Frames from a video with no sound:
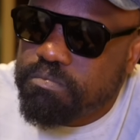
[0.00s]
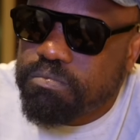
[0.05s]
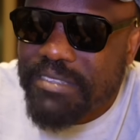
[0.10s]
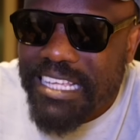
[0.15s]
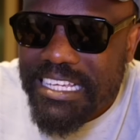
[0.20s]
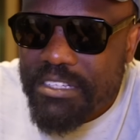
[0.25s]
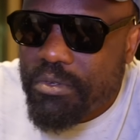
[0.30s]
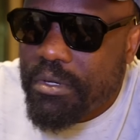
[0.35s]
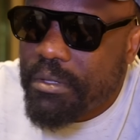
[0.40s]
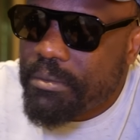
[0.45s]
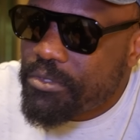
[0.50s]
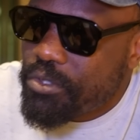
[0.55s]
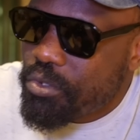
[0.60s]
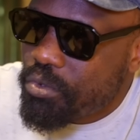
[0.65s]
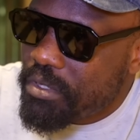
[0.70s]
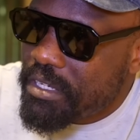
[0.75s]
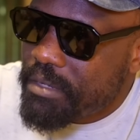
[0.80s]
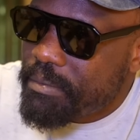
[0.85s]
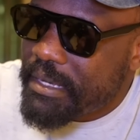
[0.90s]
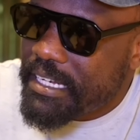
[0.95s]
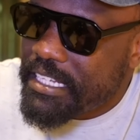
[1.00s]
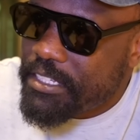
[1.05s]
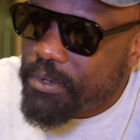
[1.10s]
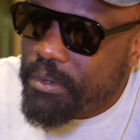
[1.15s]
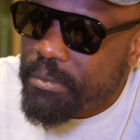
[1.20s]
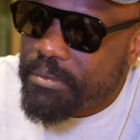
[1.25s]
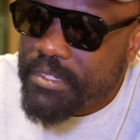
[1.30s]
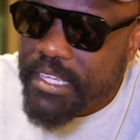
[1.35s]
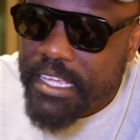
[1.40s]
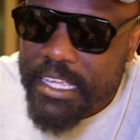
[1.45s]
That's what I'm talking about. That's what
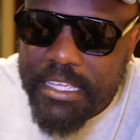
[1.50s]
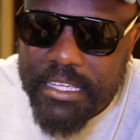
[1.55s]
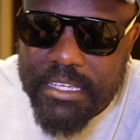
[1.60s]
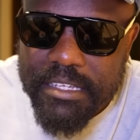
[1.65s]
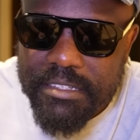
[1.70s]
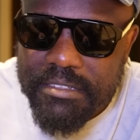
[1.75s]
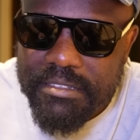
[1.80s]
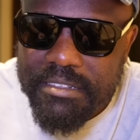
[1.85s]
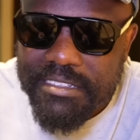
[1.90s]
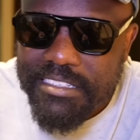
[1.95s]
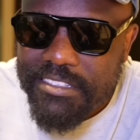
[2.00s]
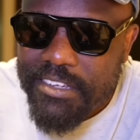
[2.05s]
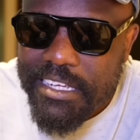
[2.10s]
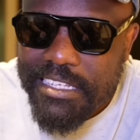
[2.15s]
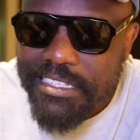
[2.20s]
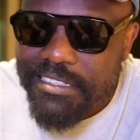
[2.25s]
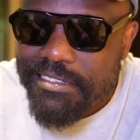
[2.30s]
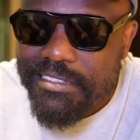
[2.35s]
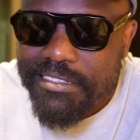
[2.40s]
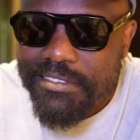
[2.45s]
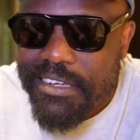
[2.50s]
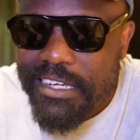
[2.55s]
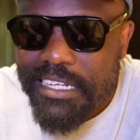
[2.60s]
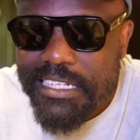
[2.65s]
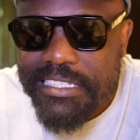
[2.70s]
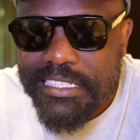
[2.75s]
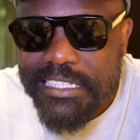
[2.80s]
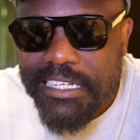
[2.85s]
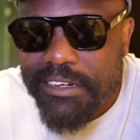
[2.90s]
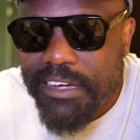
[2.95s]
I'm saying. That's what I
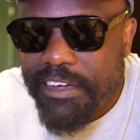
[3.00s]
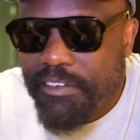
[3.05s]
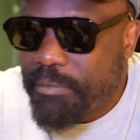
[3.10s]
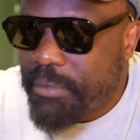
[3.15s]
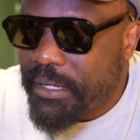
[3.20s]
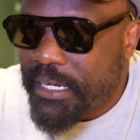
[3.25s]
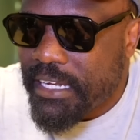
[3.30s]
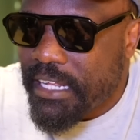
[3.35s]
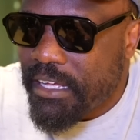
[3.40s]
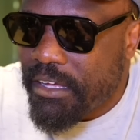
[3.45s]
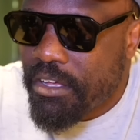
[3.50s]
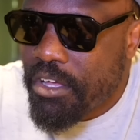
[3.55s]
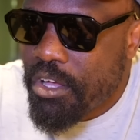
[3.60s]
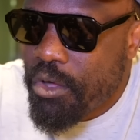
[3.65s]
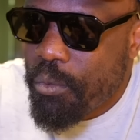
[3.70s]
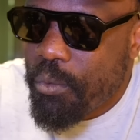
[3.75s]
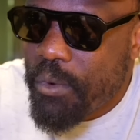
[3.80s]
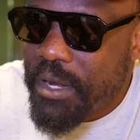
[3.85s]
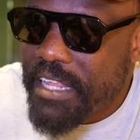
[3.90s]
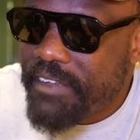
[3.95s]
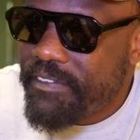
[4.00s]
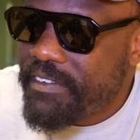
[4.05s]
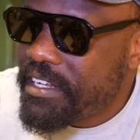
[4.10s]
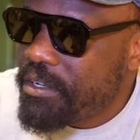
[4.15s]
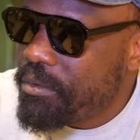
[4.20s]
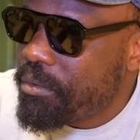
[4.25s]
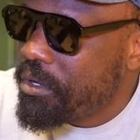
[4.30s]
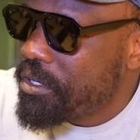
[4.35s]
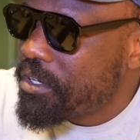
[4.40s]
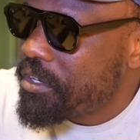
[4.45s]
tell everybody now. We live in a
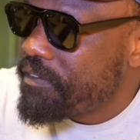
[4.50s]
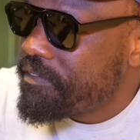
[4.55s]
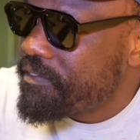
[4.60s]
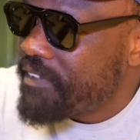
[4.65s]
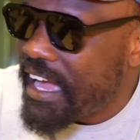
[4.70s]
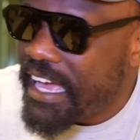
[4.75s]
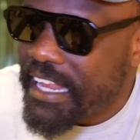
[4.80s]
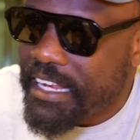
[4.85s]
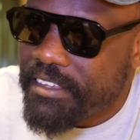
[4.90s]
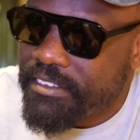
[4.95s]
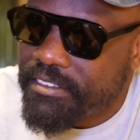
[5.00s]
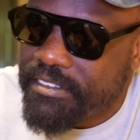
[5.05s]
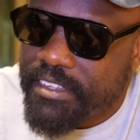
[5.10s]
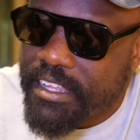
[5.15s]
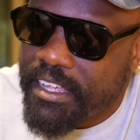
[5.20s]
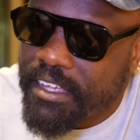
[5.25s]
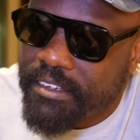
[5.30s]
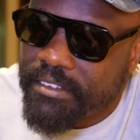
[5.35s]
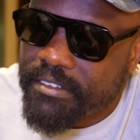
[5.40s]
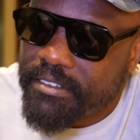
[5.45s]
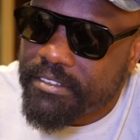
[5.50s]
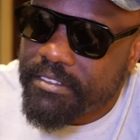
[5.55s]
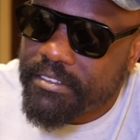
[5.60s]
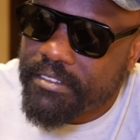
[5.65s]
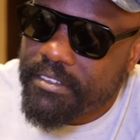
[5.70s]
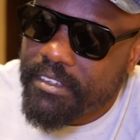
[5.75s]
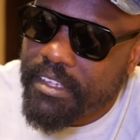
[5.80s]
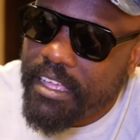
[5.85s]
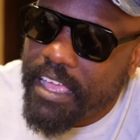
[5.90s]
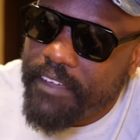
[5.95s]
world of violence now.
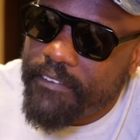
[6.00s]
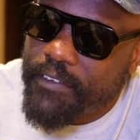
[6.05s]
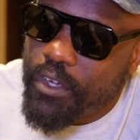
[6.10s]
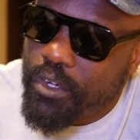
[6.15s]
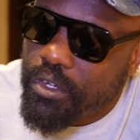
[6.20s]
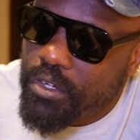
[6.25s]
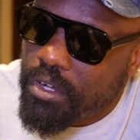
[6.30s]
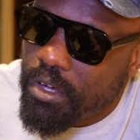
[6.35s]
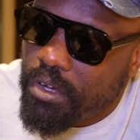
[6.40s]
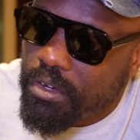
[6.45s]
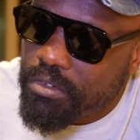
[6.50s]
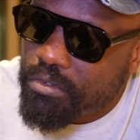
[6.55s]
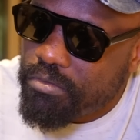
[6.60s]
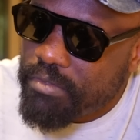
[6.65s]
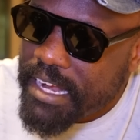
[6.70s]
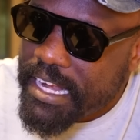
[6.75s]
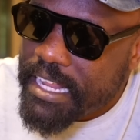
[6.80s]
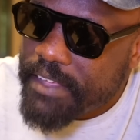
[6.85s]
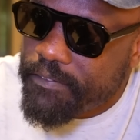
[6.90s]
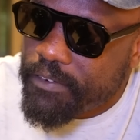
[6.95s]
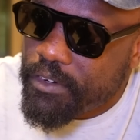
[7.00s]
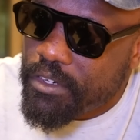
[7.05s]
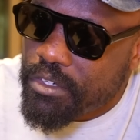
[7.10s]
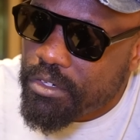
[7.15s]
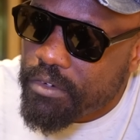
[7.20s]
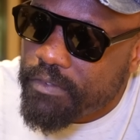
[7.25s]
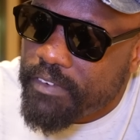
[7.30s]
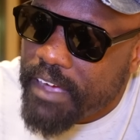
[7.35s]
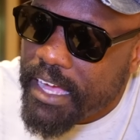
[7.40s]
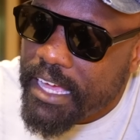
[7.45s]
If you're not ready for
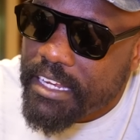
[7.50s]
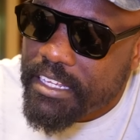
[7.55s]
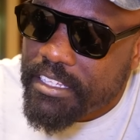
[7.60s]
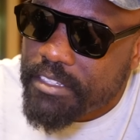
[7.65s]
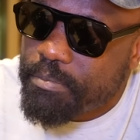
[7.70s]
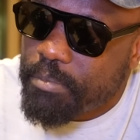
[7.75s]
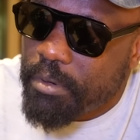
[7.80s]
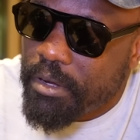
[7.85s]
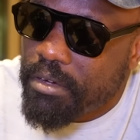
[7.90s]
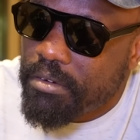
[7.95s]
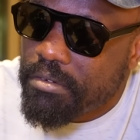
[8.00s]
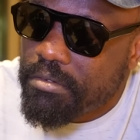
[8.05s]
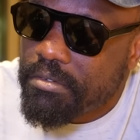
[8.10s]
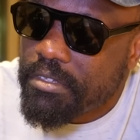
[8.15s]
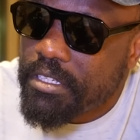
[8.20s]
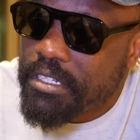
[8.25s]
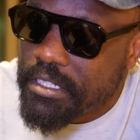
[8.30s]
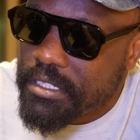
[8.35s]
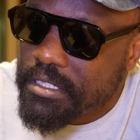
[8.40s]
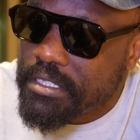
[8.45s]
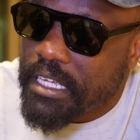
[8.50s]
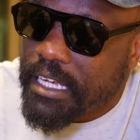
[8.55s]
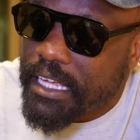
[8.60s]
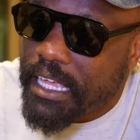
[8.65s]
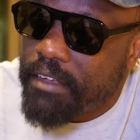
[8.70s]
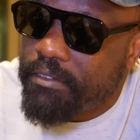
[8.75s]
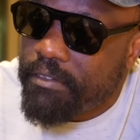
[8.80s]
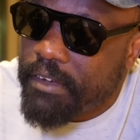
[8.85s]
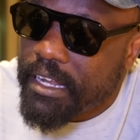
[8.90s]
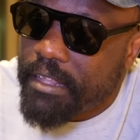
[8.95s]
your violence, bro, you need to start
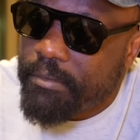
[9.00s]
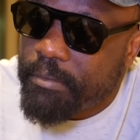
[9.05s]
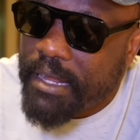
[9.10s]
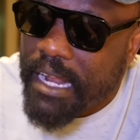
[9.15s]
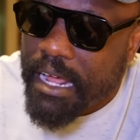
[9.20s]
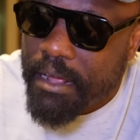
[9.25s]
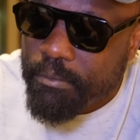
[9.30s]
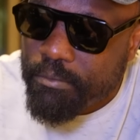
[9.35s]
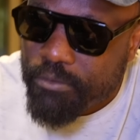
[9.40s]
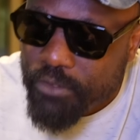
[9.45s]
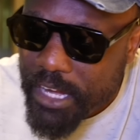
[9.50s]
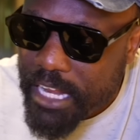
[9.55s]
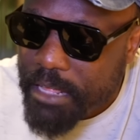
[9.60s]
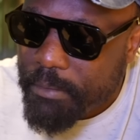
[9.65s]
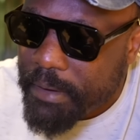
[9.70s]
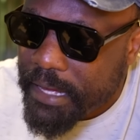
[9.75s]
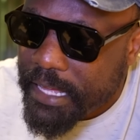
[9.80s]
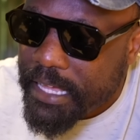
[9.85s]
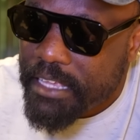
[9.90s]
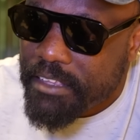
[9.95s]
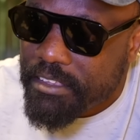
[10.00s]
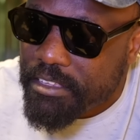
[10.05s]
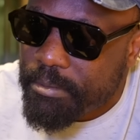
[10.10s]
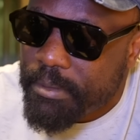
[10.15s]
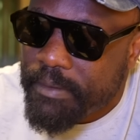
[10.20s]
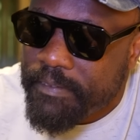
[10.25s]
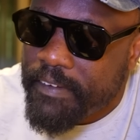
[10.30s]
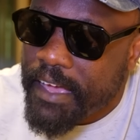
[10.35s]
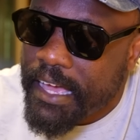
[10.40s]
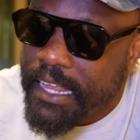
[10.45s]
getting ready, man. I'm training my kids to
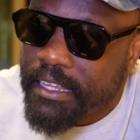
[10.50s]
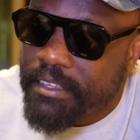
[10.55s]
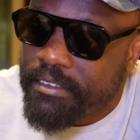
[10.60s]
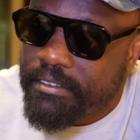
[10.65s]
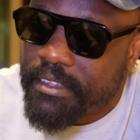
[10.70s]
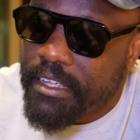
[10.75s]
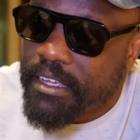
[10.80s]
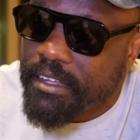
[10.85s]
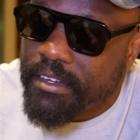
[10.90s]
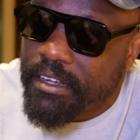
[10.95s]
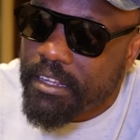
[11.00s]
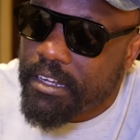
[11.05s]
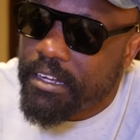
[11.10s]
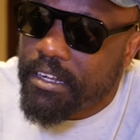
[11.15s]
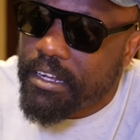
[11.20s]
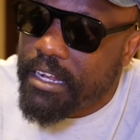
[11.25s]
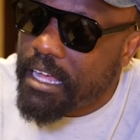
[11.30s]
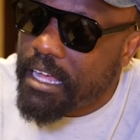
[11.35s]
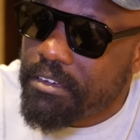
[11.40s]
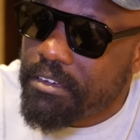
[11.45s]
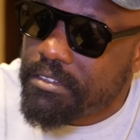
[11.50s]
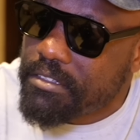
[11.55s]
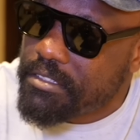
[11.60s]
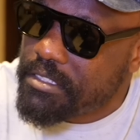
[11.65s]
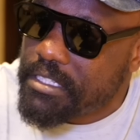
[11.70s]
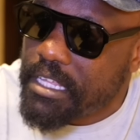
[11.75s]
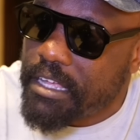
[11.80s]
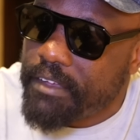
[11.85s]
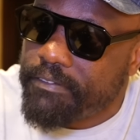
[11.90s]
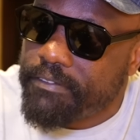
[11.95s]
be violent now. None of good
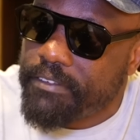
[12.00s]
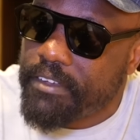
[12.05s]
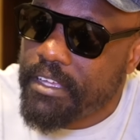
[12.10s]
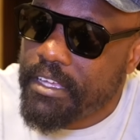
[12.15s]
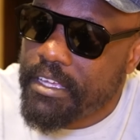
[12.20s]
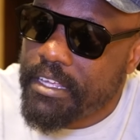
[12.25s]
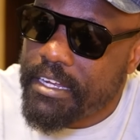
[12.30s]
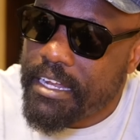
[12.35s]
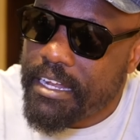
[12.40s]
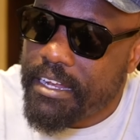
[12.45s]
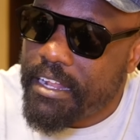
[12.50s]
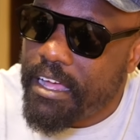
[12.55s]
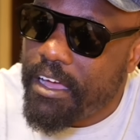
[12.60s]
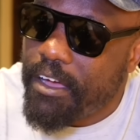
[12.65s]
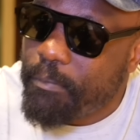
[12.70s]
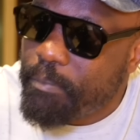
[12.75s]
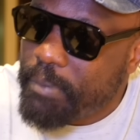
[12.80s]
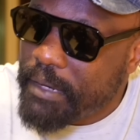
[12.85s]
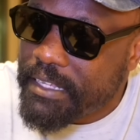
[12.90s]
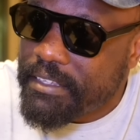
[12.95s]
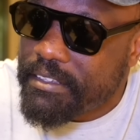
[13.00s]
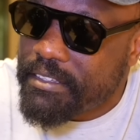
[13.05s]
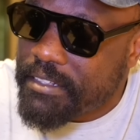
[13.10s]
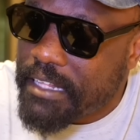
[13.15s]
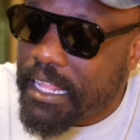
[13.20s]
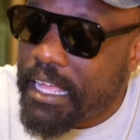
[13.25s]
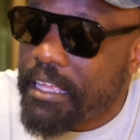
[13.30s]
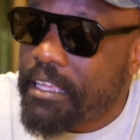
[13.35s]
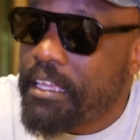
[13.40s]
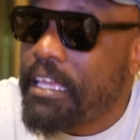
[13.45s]
stuff. None of that, oh, please, it's
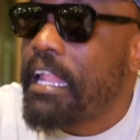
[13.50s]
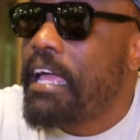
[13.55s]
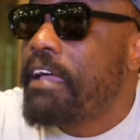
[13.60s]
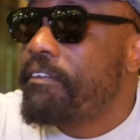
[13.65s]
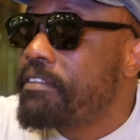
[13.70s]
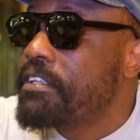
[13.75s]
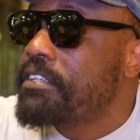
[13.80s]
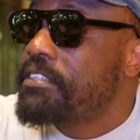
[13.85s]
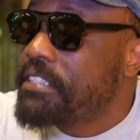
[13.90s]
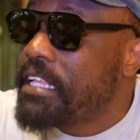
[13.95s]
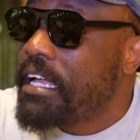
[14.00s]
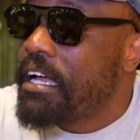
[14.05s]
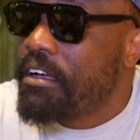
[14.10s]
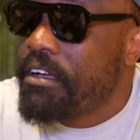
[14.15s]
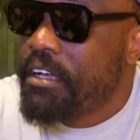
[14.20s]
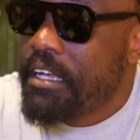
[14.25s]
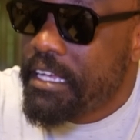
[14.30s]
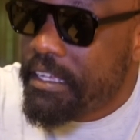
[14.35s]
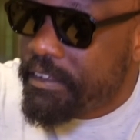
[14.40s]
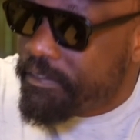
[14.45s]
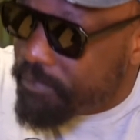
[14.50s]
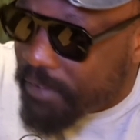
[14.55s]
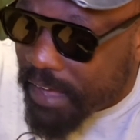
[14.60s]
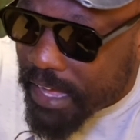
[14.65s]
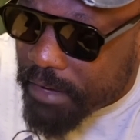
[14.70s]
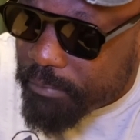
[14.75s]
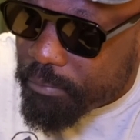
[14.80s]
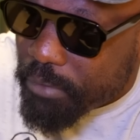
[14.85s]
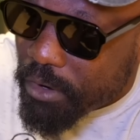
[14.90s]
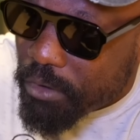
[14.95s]
like, can I have this now? It's
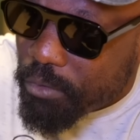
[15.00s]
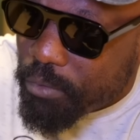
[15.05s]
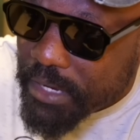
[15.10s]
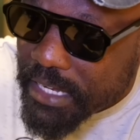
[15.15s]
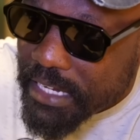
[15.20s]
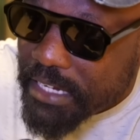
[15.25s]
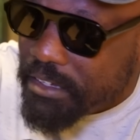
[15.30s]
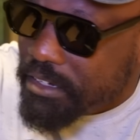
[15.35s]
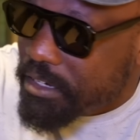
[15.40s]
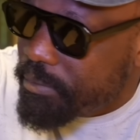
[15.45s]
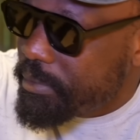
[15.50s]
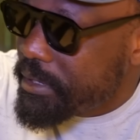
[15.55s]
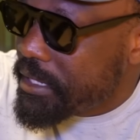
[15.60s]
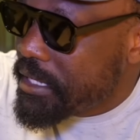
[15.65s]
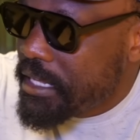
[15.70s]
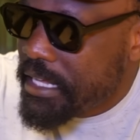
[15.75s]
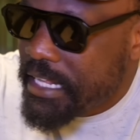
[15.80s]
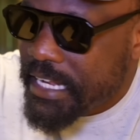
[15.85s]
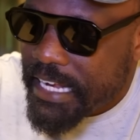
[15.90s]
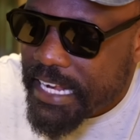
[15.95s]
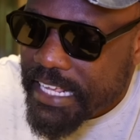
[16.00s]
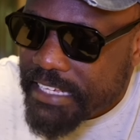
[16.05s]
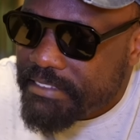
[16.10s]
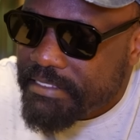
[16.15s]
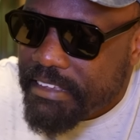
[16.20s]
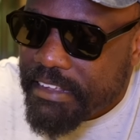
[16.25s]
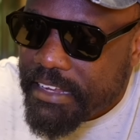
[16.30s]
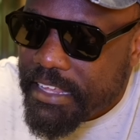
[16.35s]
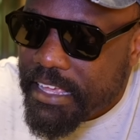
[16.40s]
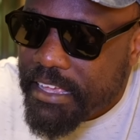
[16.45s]
bro, we're going to be, the next
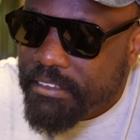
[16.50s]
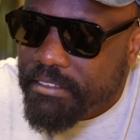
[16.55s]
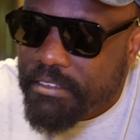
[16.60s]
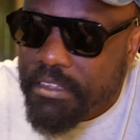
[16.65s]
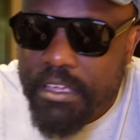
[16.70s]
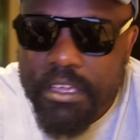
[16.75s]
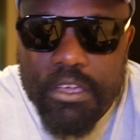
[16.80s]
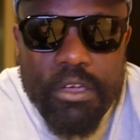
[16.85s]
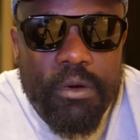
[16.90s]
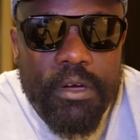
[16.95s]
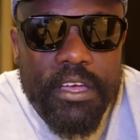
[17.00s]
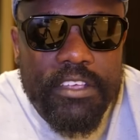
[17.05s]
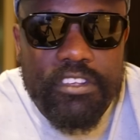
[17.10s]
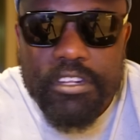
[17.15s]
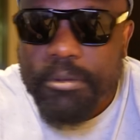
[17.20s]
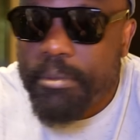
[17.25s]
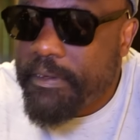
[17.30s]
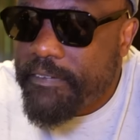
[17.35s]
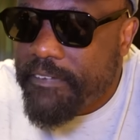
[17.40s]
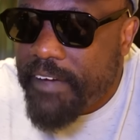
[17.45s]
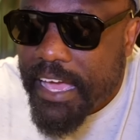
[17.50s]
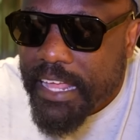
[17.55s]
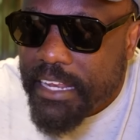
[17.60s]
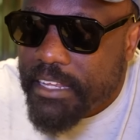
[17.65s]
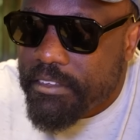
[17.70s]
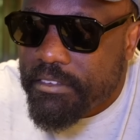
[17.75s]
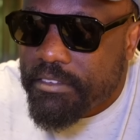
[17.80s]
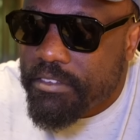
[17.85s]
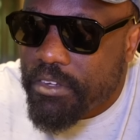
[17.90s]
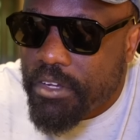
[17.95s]
10 years, it's going to be
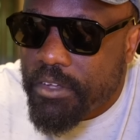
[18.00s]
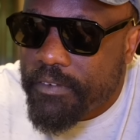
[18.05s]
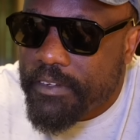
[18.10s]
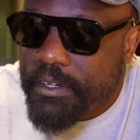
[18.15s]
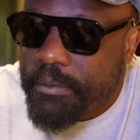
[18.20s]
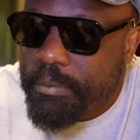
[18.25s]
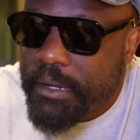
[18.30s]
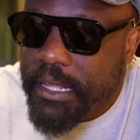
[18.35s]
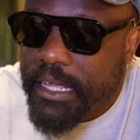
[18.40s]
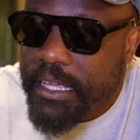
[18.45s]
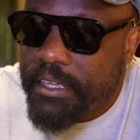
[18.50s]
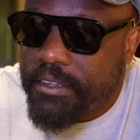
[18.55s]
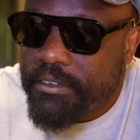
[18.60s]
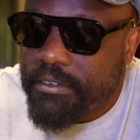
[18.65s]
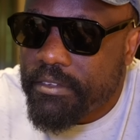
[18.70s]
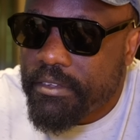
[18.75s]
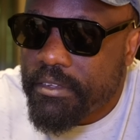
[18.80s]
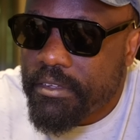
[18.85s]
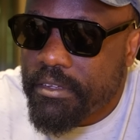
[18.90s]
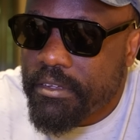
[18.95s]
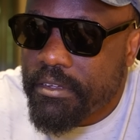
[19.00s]
violence all over the place.